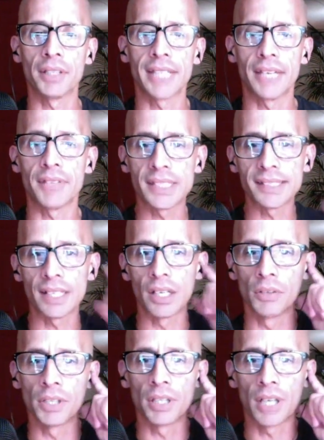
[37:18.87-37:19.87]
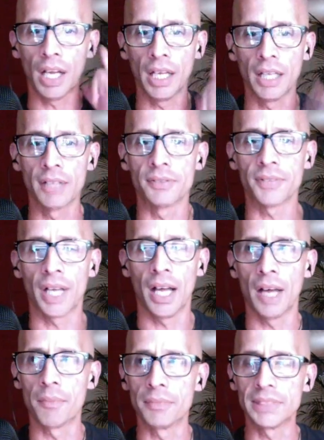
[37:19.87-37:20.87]
David is the owner of
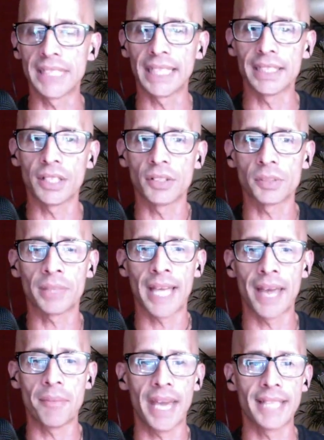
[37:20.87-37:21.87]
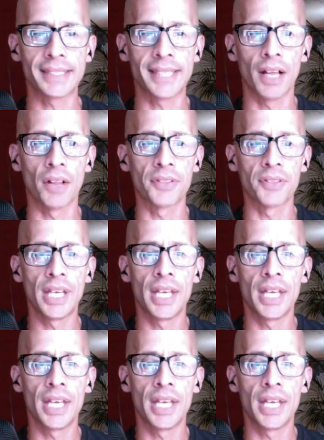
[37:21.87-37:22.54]
Daily Dose Plant-Based Health.